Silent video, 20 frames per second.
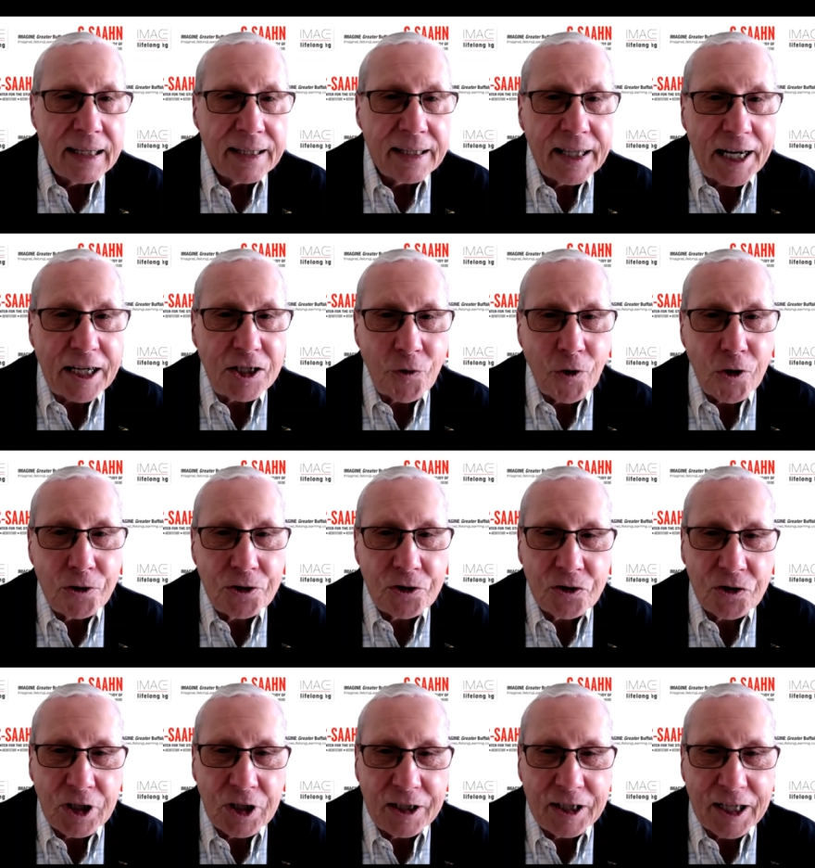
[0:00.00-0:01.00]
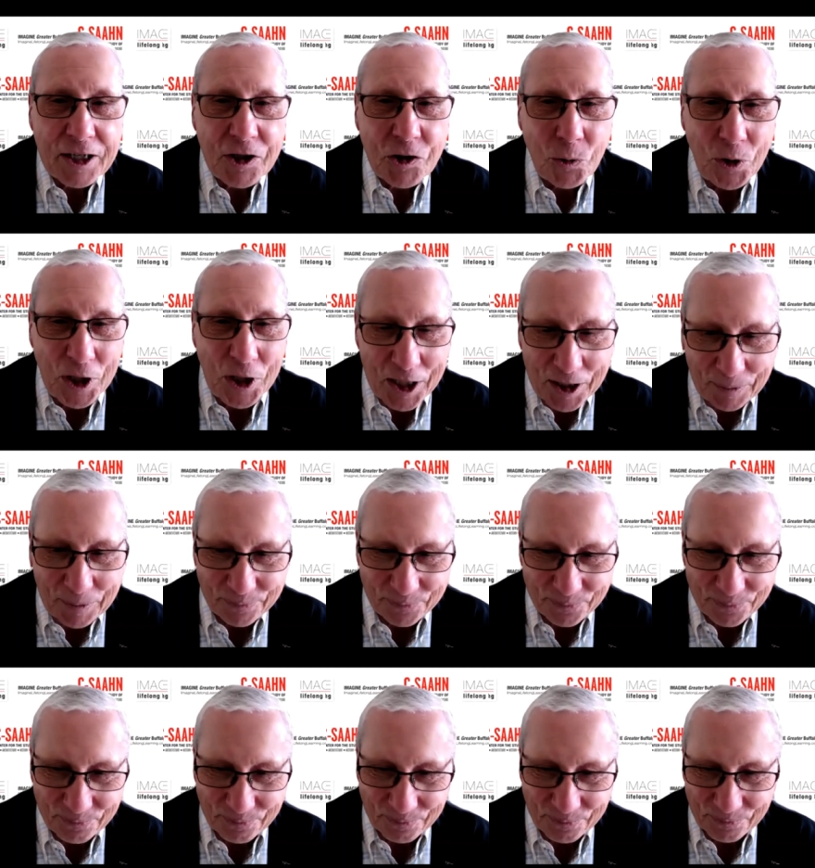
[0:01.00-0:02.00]
Thanks, folks. See you next week.
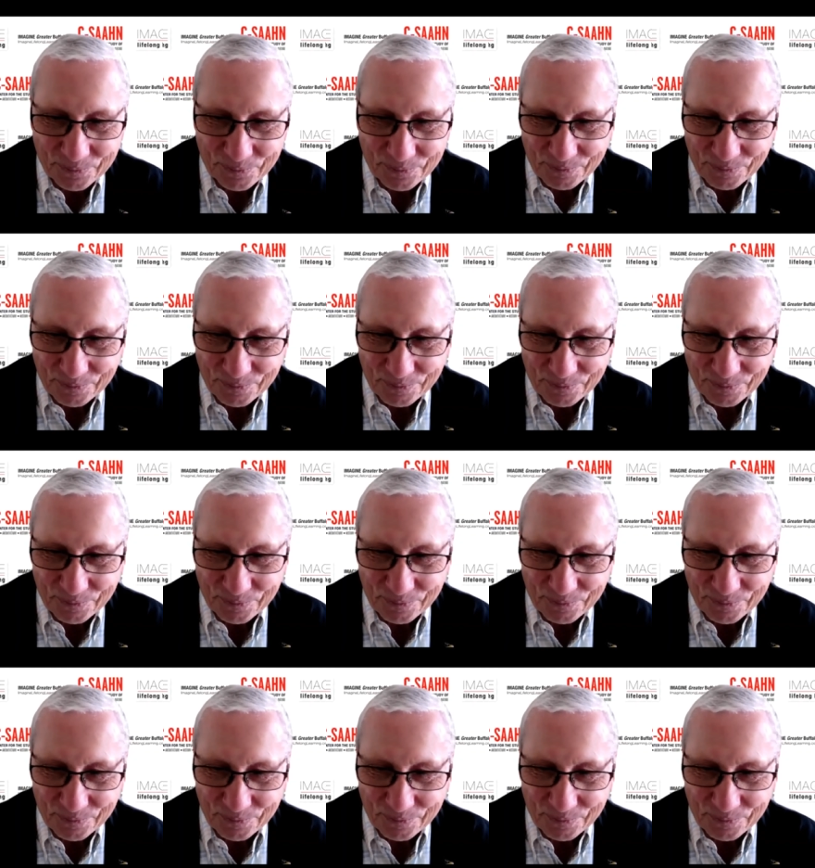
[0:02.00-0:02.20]
Thanks,